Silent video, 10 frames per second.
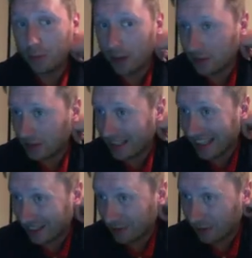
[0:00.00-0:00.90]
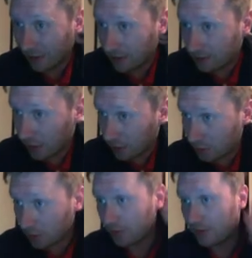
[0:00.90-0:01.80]
Barnsley and five
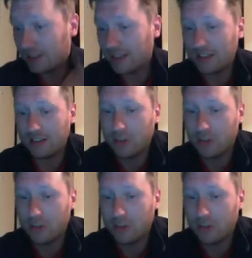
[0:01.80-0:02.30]
goals with three assists.